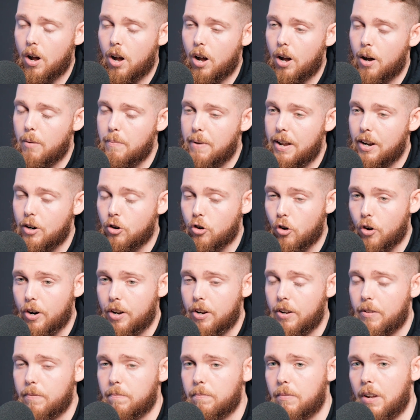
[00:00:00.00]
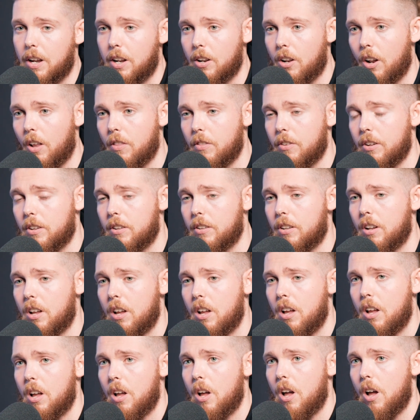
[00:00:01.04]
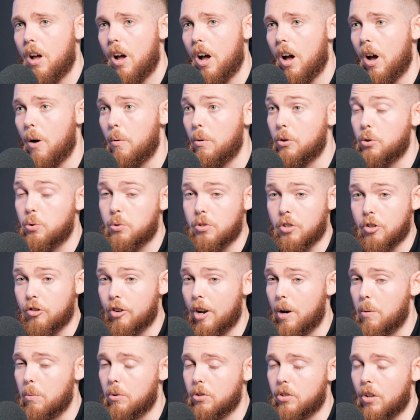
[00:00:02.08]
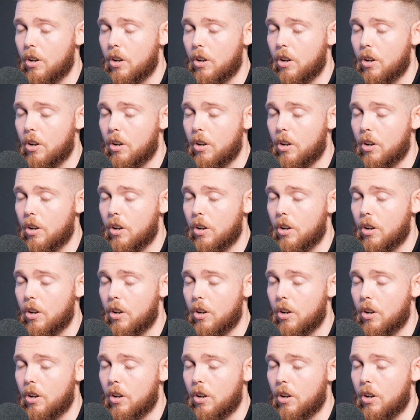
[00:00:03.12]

in Croydon in London, which was incredible.